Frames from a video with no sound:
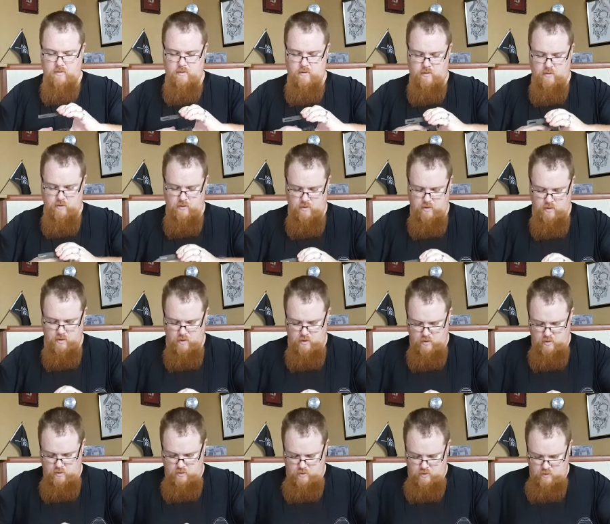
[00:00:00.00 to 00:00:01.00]

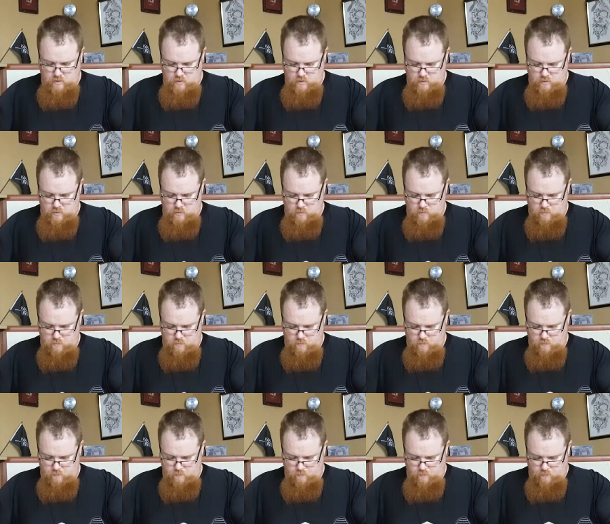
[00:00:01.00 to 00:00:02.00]

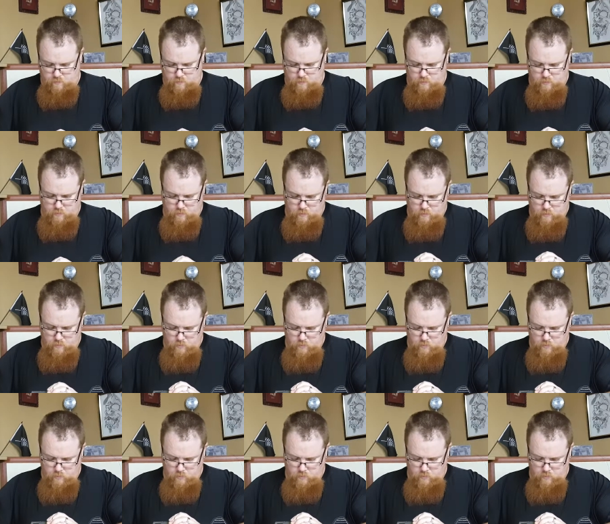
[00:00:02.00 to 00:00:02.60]
No one is speaking in this clip.